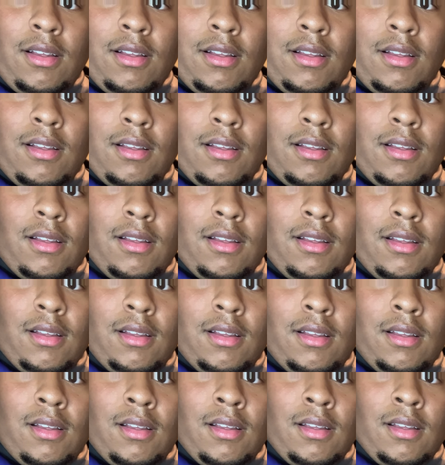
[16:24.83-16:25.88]

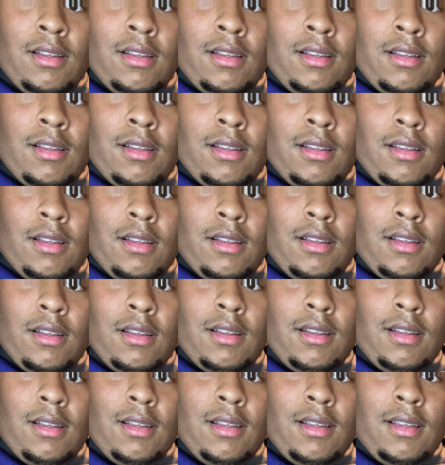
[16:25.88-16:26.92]

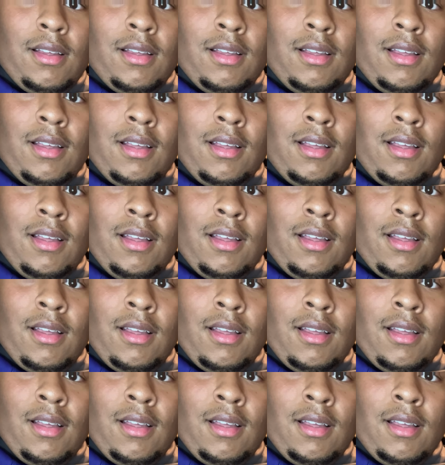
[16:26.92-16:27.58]
No one is speaking in this clip.